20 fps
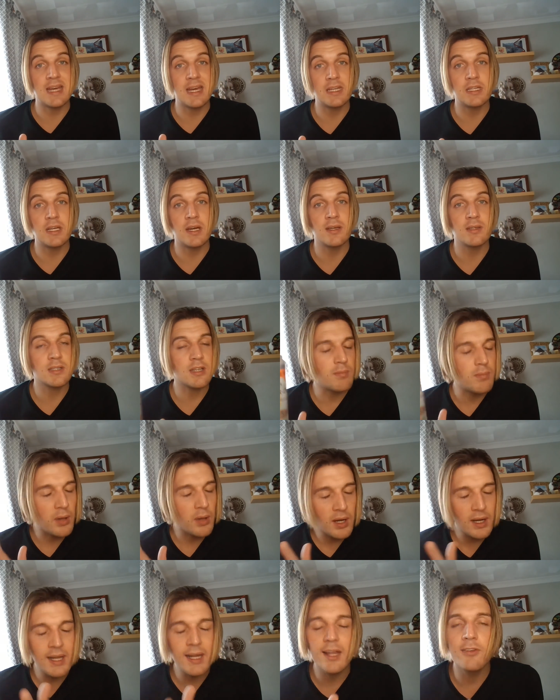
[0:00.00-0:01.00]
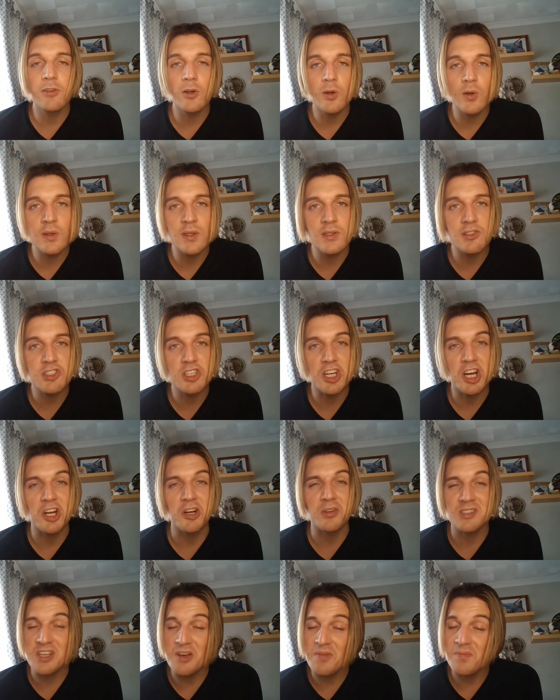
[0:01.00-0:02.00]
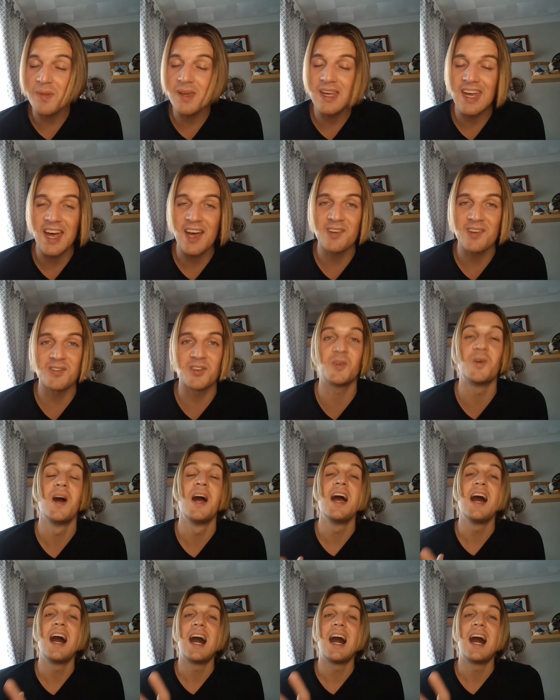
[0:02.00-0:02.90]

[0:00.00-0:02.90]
it does completely ruin the style. So be careful.